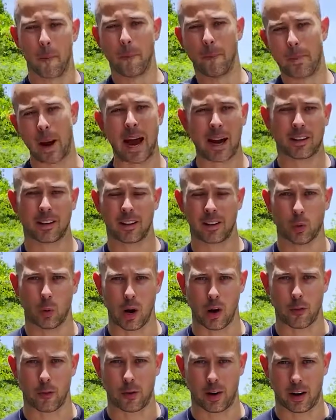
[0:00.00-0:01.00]
Back to the
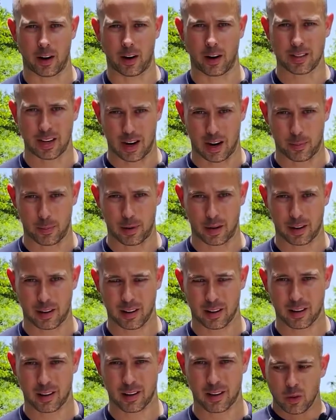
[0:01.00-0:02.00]
welfare topic.
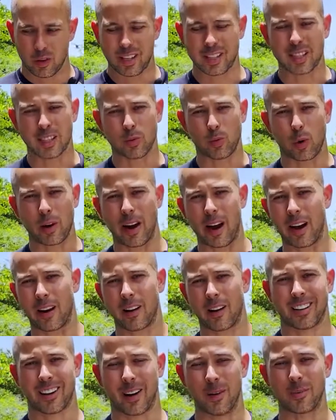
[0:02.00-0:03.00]
This is what I
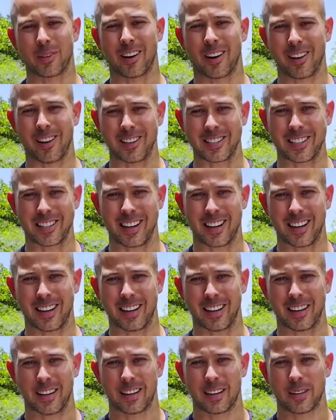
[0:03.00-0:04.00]
come to
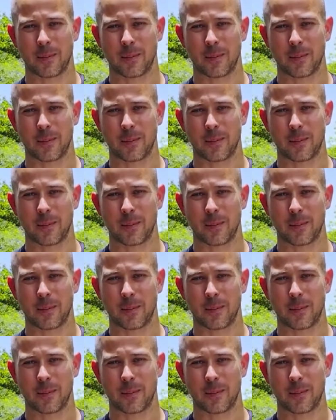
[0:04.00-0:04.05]
understand.